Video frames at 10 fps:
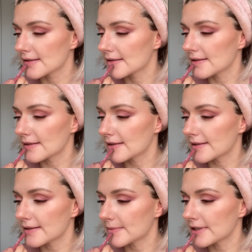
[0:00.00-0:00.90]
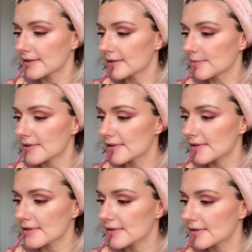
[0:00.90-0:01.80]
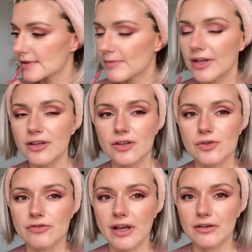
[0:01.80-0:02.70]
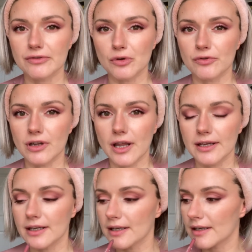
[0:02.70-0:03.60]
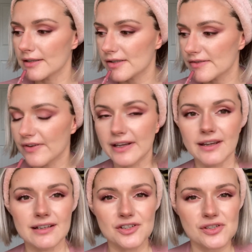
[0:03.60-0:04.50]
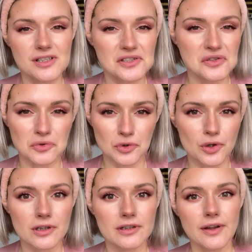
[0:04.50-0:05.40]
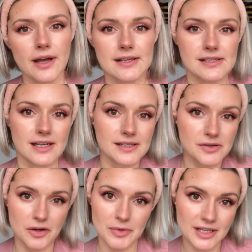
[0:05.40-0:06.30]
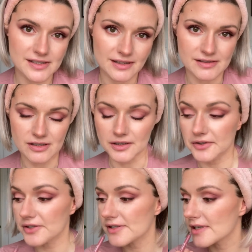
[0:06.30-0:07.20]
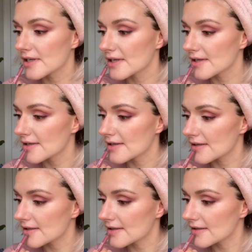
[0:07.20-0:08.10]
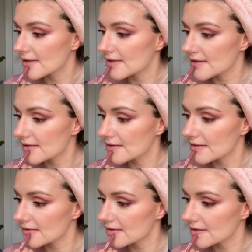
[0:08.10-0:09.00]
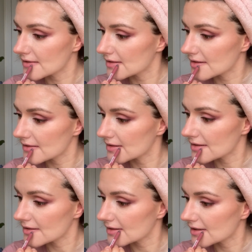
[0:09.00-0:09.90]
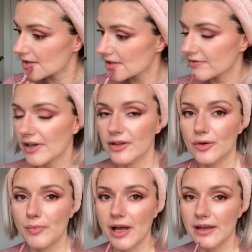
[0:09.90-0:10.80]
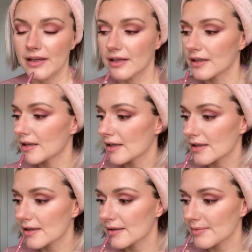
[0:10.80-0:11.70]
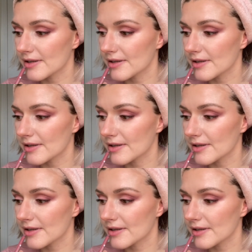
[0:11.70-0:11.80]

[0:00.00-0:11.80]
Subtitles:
line my lips. I'm not a huge fan of overlining. I just find that it just doesn't look as nice on me as it does on others. So I just follow my lip